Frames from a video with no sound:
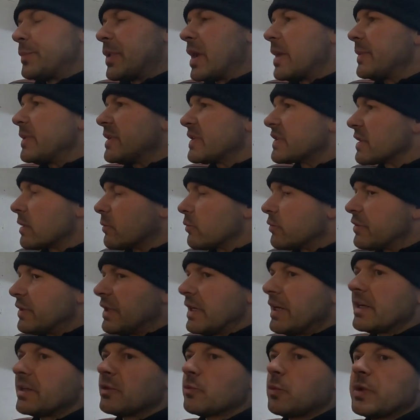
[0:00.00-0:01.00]
Maybe some
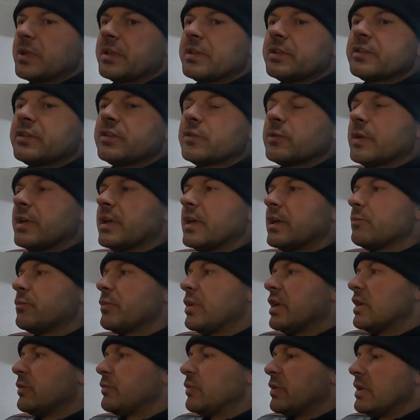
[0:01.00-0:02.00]
dirt went into it,
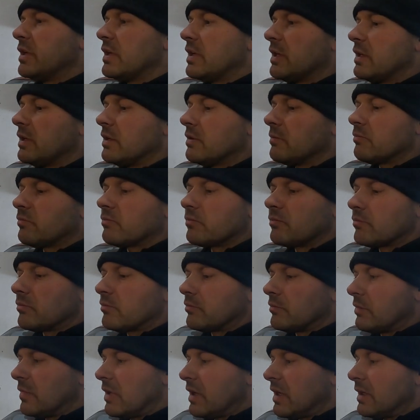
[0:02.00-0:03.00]
maybe,
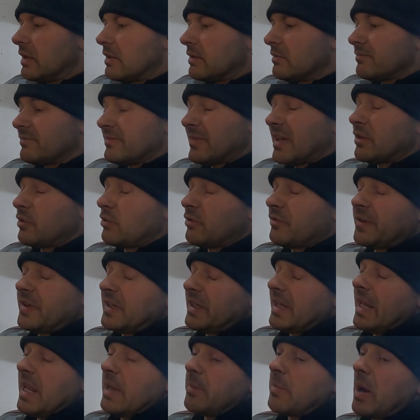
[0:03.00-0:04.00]
I don't
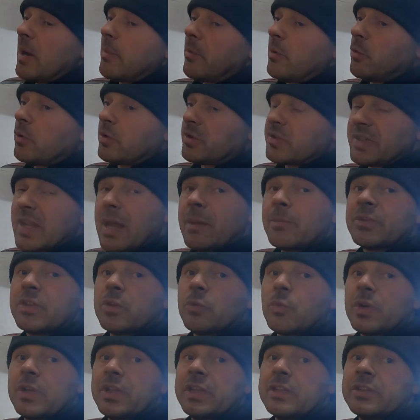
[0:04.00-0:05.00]
think any bubble, or
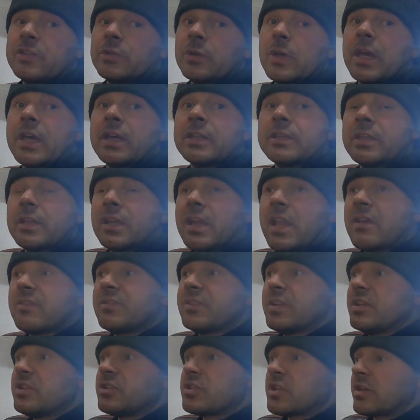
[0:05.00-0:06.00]
something went into it and they
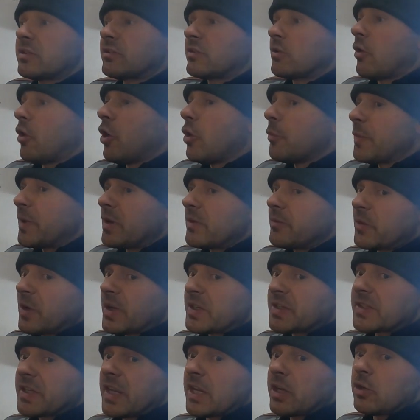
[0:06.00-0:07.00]
left the injector open for
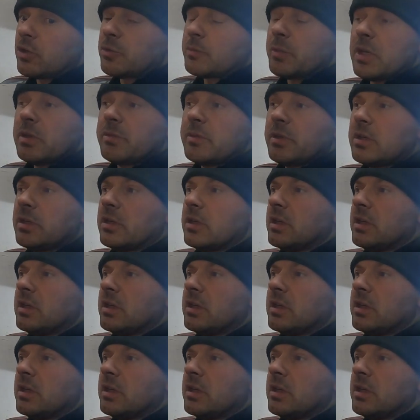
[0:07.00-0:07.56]
a second maybe.